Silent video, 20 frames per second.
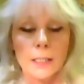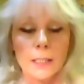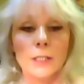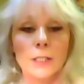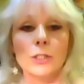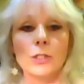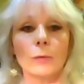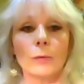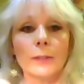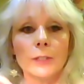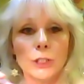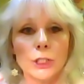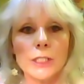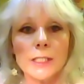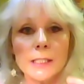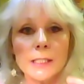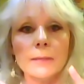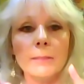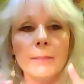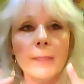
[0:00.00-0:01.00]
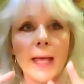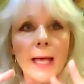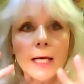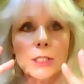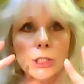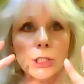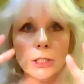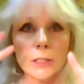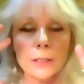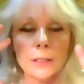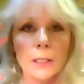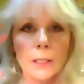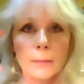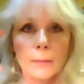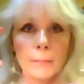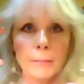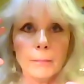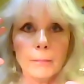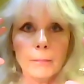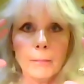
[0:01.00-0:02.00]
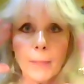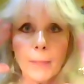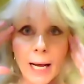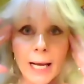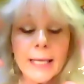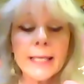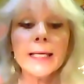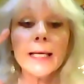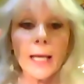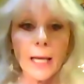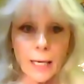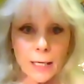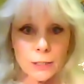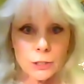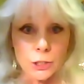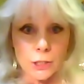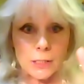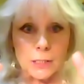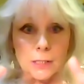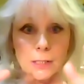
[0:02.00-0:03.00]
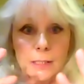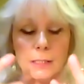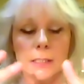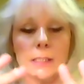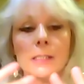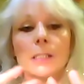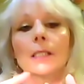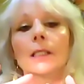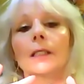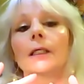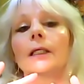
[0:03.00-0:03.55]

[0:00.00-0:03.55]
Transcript: So just imagine my consciousness